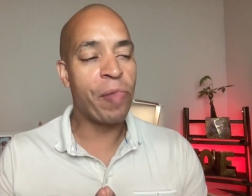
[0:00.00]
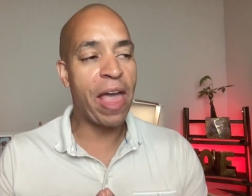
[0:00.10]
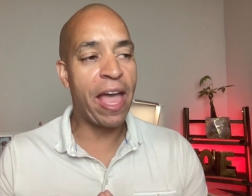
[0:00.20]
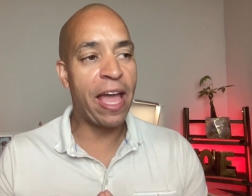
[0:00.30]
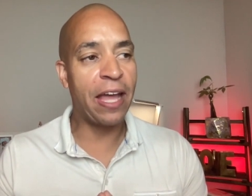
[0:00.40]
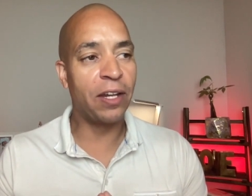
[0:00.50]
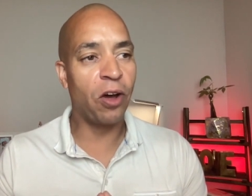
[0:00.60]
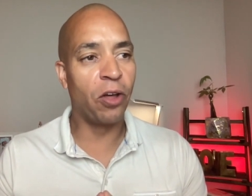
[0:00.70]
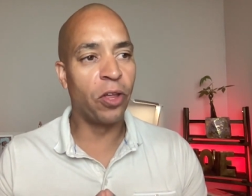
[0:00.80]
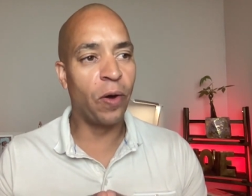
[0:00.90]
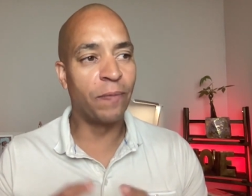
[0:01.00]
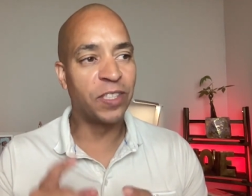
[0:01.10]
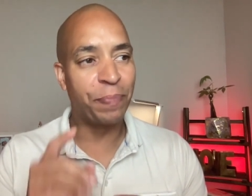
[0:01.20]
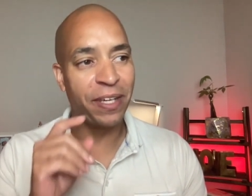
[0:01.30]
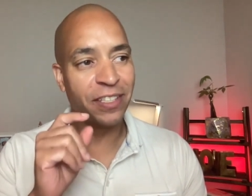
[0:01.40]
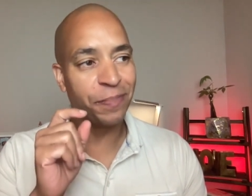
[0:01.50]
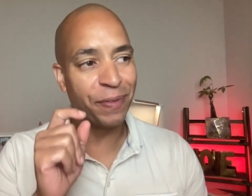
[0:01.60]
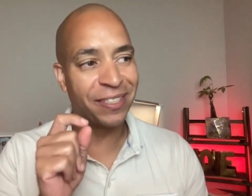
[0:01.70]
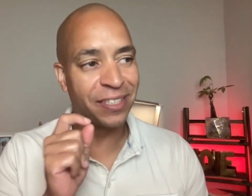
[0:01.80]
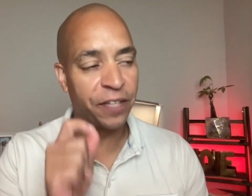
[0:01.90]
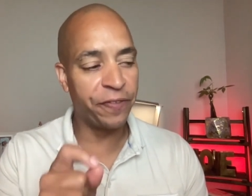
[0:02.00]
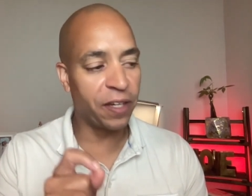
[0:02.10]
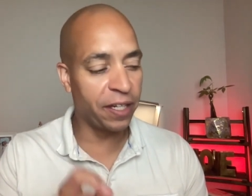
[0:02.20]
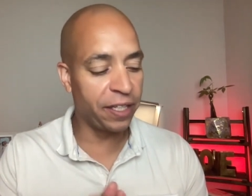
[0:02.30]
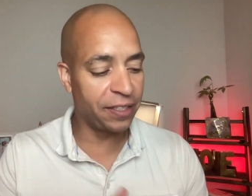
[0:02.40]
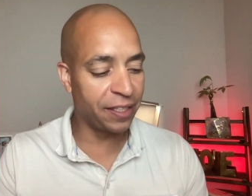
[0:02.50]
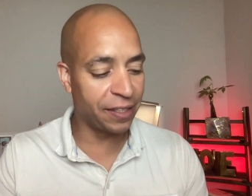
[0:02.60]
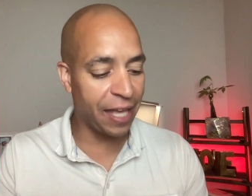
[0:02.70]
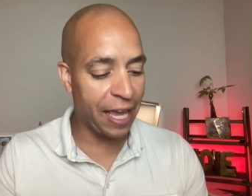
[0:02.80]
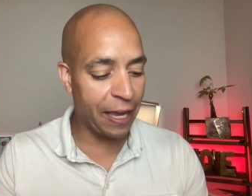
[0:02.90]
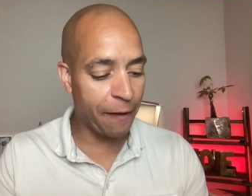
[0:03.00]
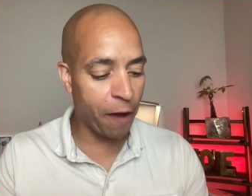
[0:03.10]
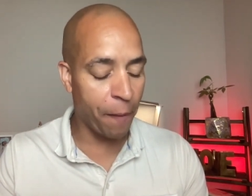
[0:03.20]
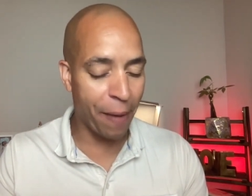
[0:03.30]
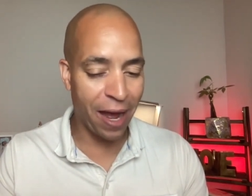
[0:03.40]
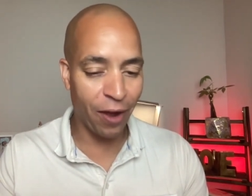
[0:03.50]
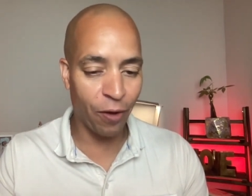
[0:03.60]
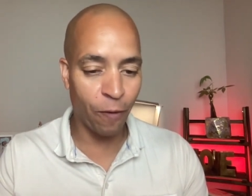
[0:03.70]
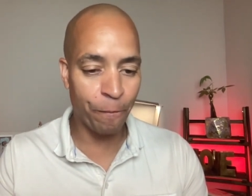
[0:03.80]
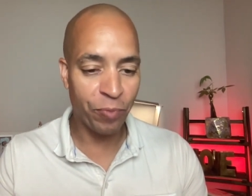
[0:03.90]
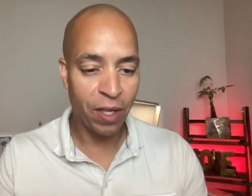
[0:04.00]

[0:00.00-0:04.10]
And although I'm speaking specifically today about